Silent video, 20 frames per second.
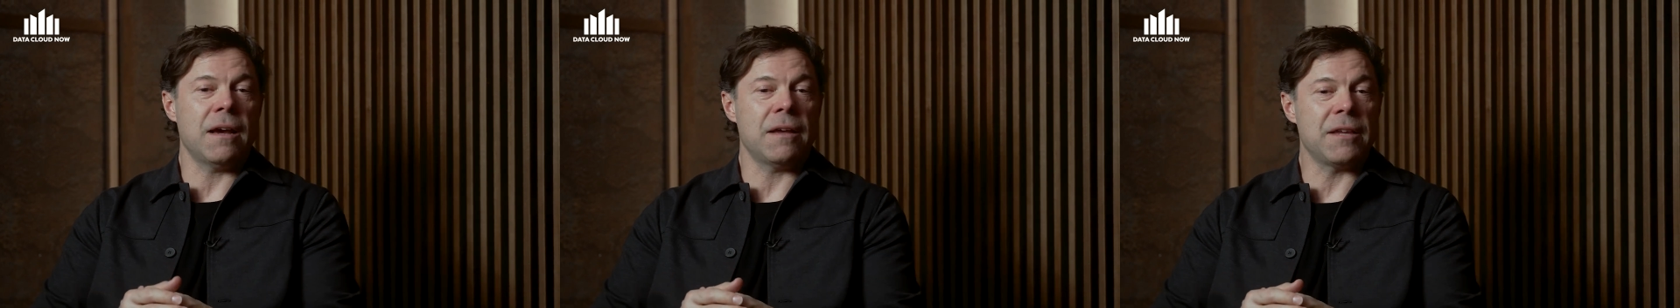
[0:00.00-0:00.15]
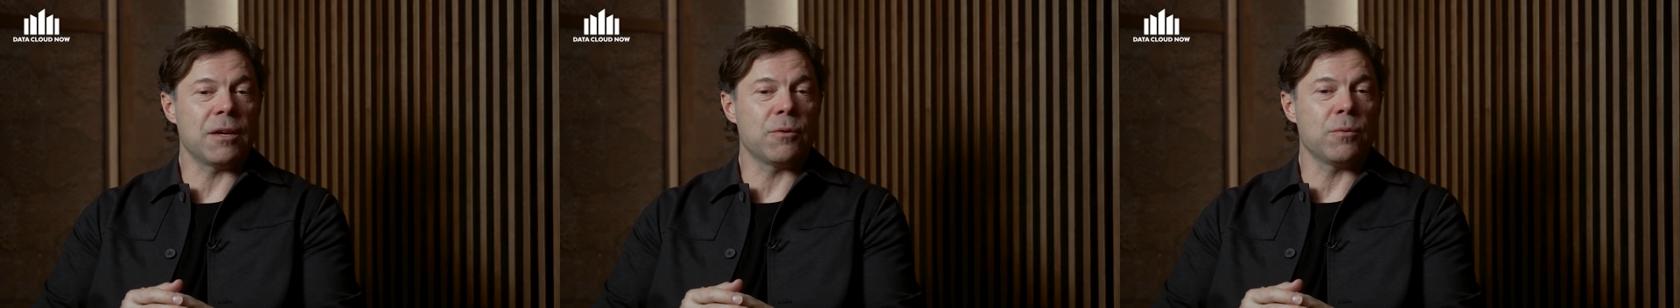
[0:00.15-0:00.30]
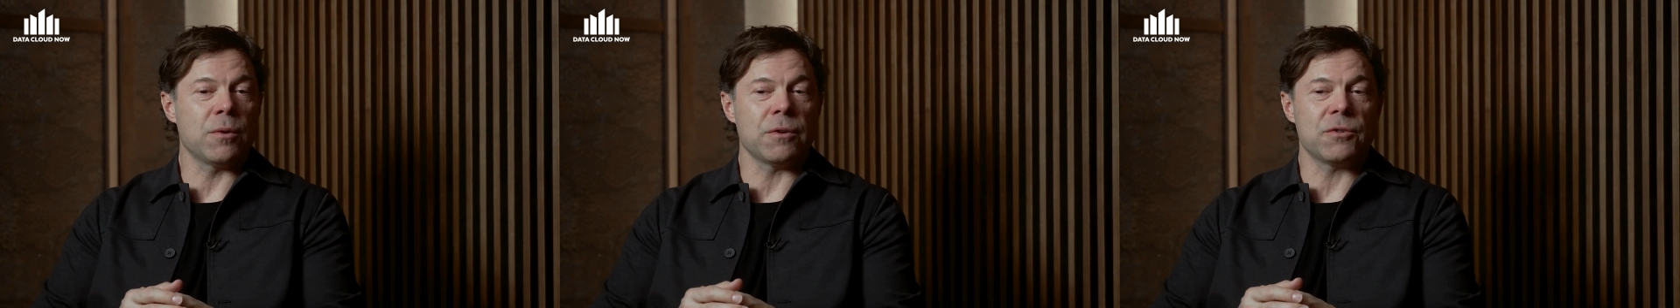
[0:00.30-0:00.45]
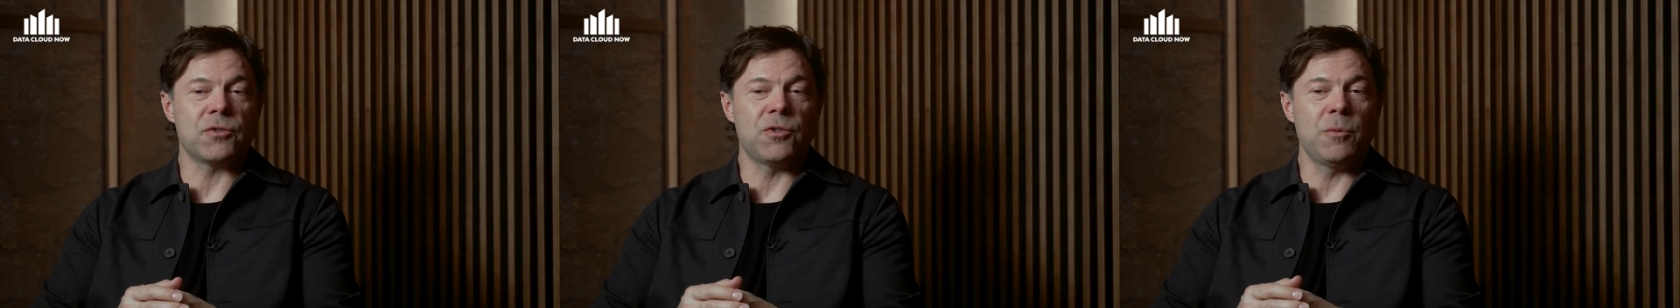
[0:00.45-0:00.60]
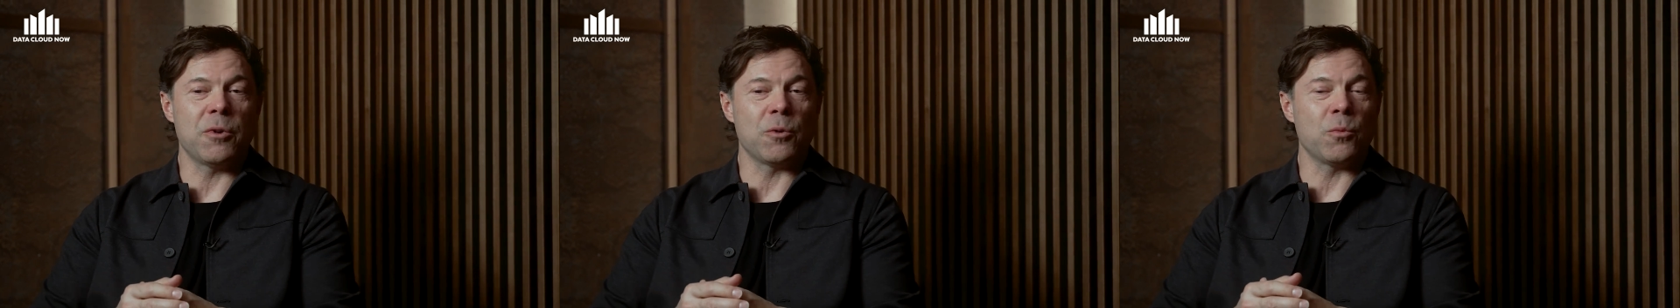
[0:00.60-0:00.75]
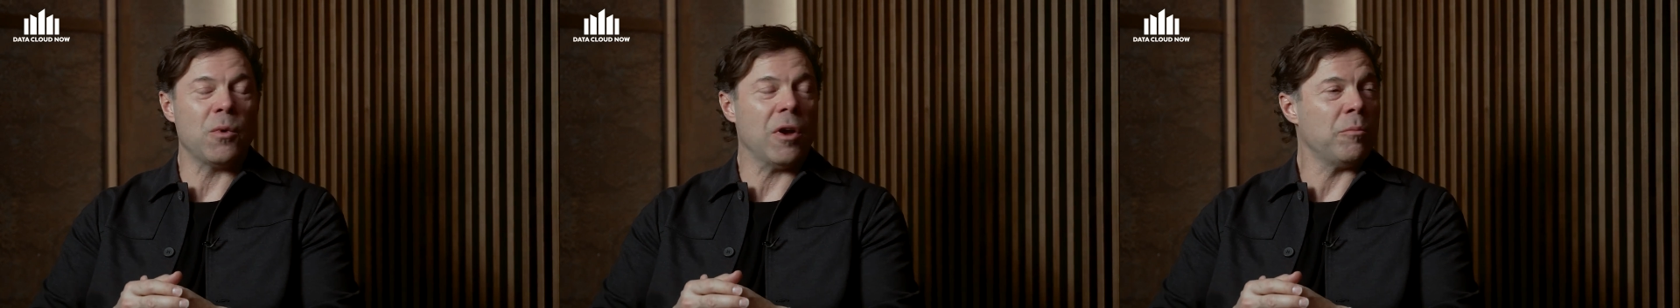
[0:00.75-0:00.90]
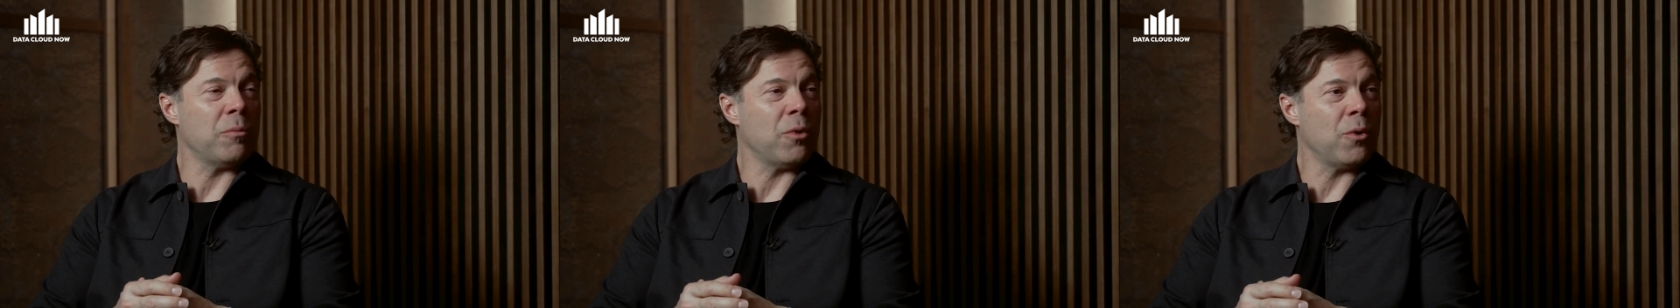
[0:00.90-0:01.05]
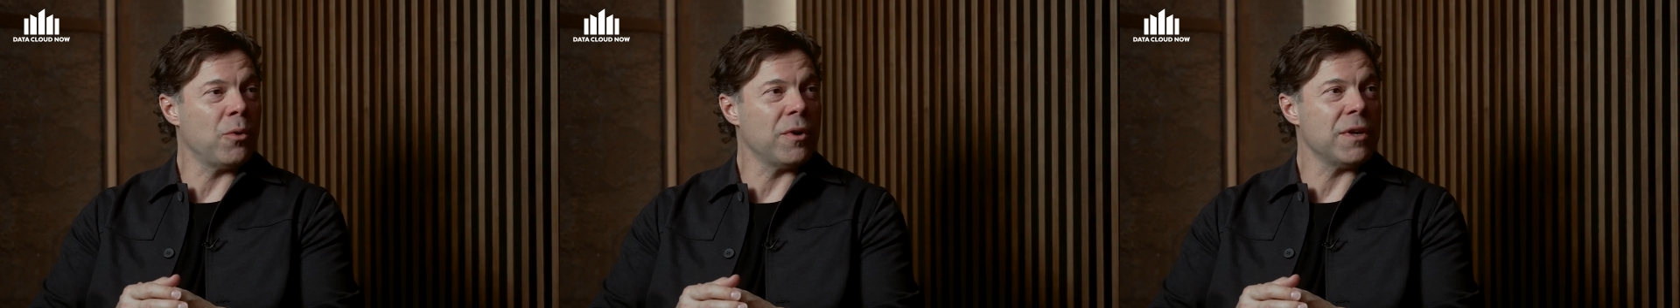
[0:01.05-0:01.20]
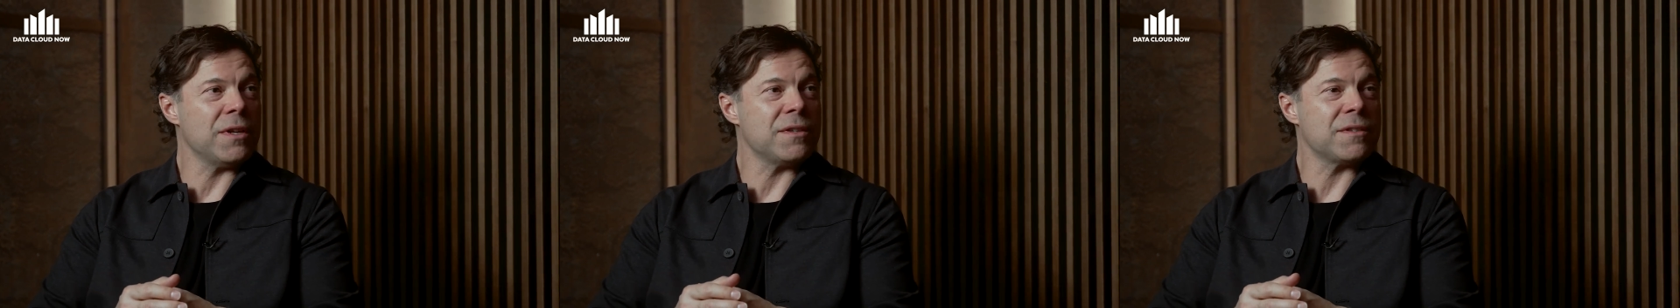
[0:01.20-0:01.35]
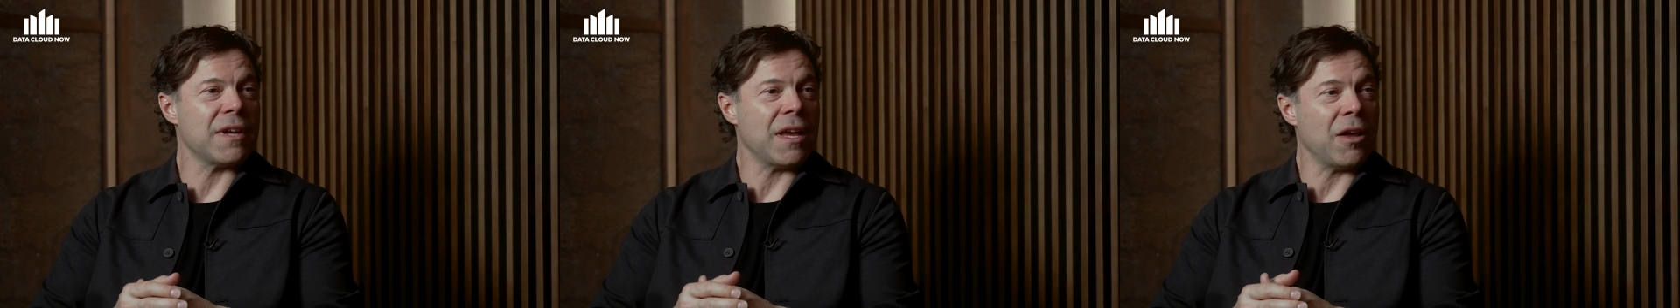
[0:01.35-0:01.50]
I think we're super well
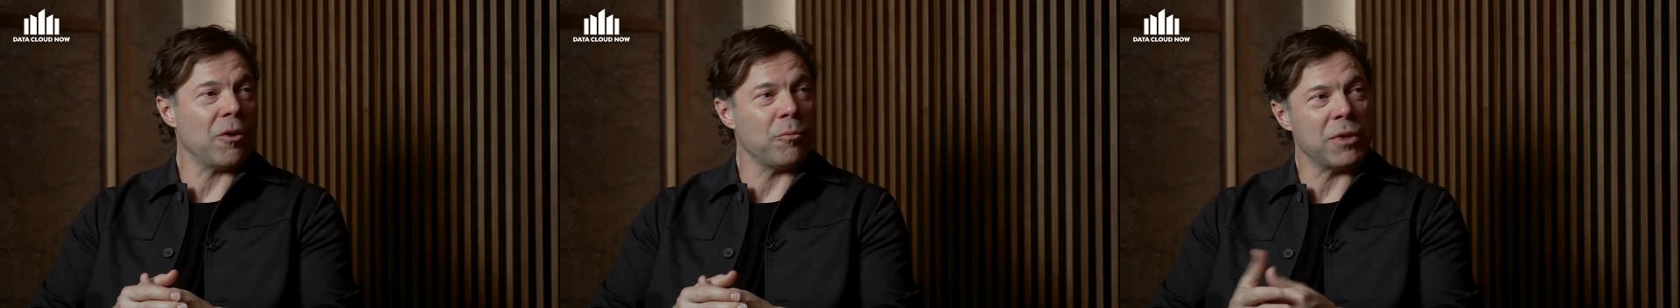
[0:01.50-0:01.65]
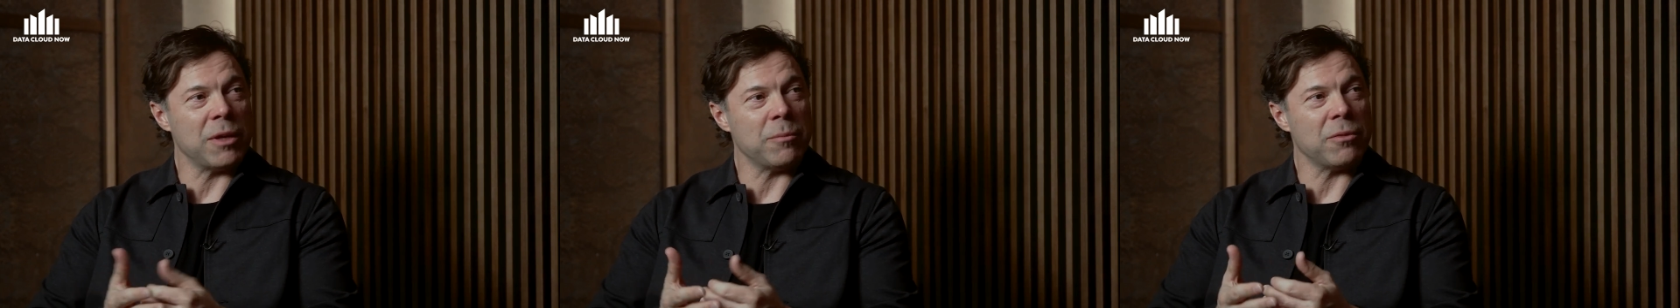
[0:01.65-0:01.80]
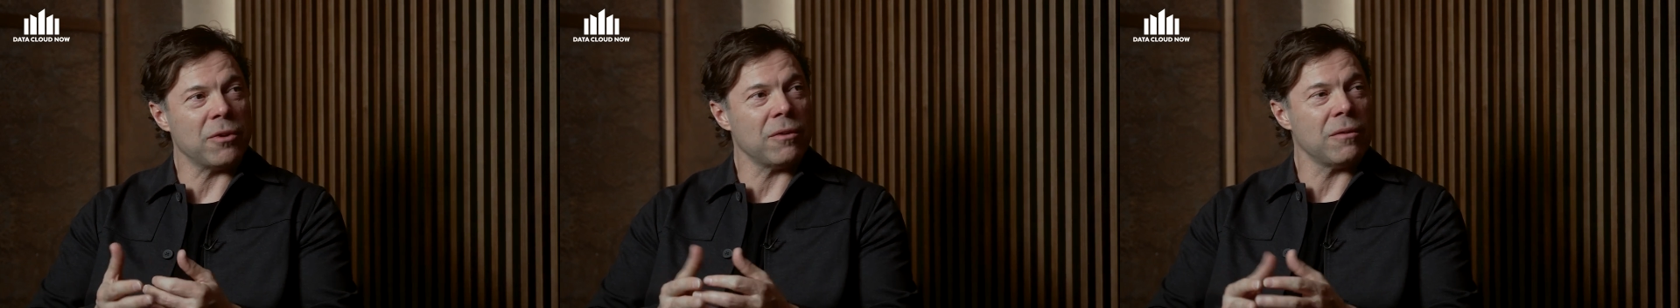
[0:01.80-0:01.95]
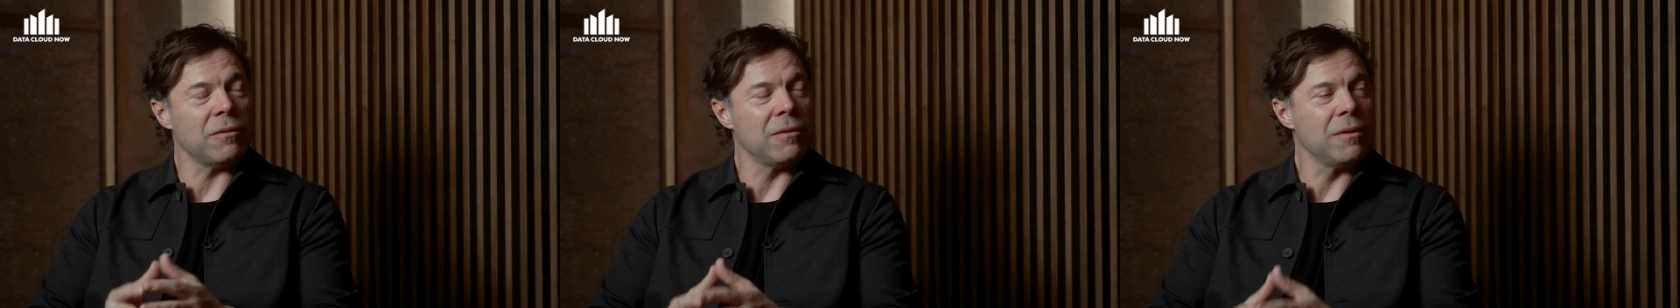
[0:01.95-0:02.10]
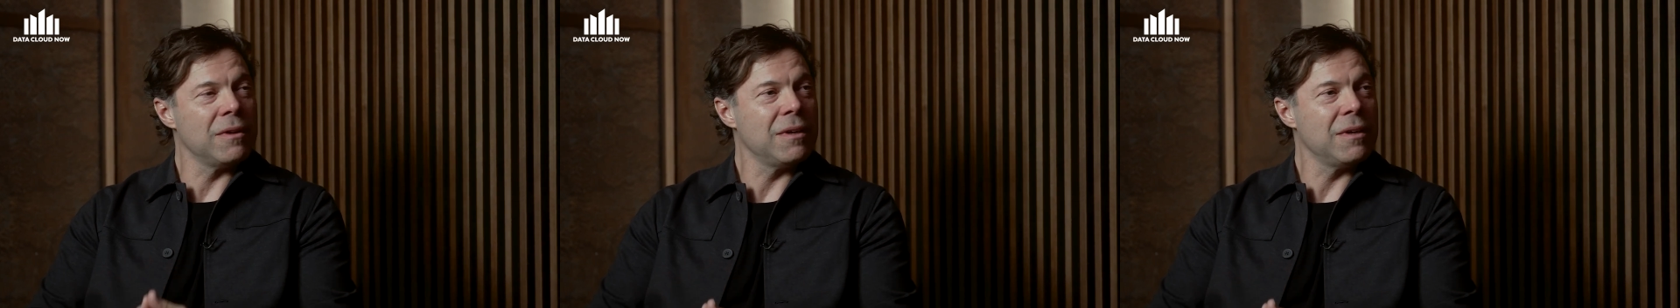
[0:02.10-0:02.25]
poised to help people,